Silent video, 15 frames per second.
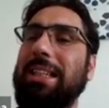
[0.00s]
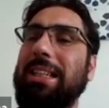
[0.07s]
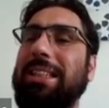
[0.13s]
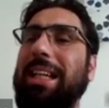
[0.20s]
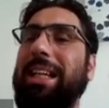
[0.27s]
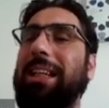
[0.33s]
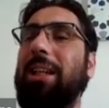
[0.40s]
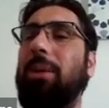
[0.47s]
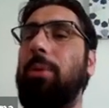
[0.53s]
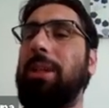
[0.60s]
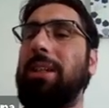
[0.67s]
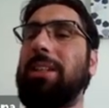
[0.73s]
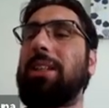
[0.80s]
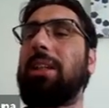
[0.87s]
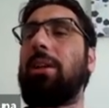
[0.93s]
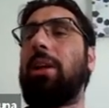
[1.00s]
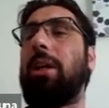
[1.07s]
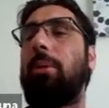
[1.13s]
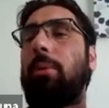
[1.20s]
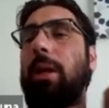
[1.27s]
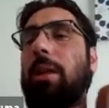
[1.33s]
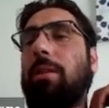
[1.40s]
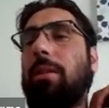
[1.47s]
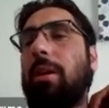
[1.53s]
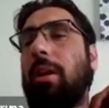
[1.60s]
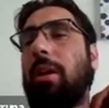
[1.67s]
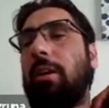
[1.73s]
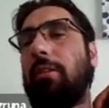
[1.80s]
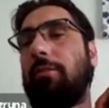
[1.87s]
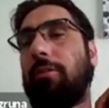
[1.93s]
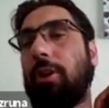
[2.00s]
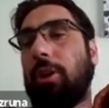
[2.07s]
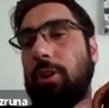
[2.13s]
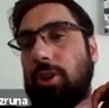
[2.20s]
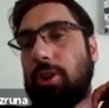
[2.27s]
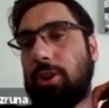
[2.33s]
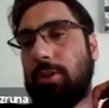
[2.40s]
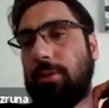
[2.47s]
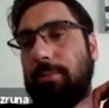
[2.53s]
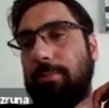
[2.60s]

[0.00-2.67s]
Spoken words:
the side that we disagree with first.